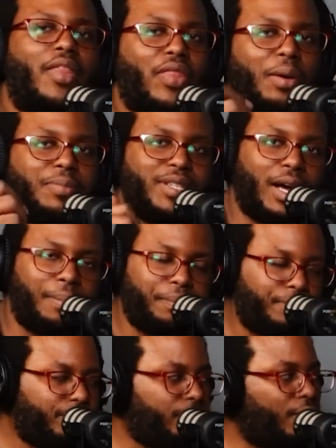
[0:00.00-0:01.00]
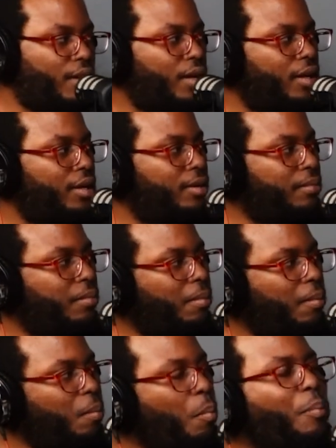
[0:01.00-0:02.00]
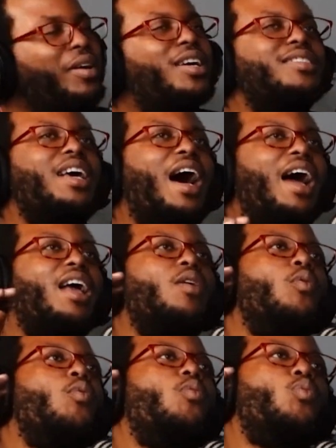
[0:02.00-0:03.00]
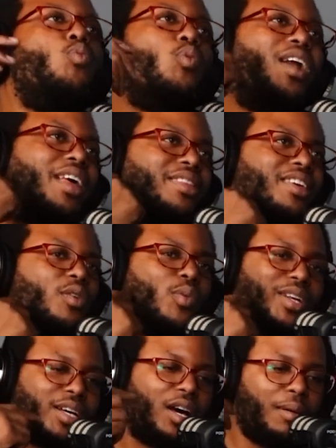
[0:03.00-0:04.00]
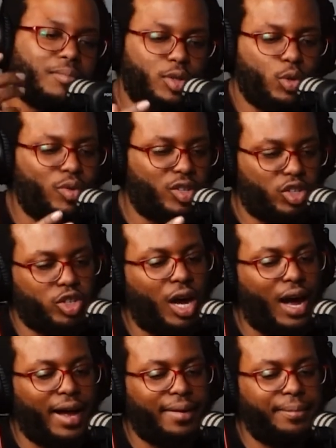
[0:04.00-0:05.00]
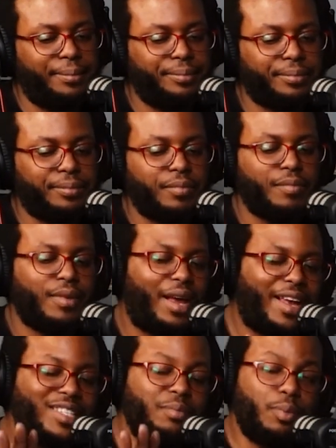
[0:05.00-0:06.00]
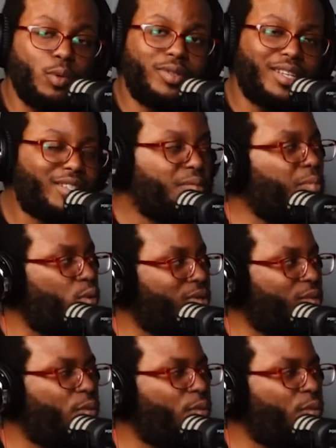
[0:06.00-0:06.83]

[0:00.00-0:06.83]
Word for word: Thumbs up. Oh, really? Because I, what I think when it comes to the shot, it's boo. Mm-hmm. This is boozy.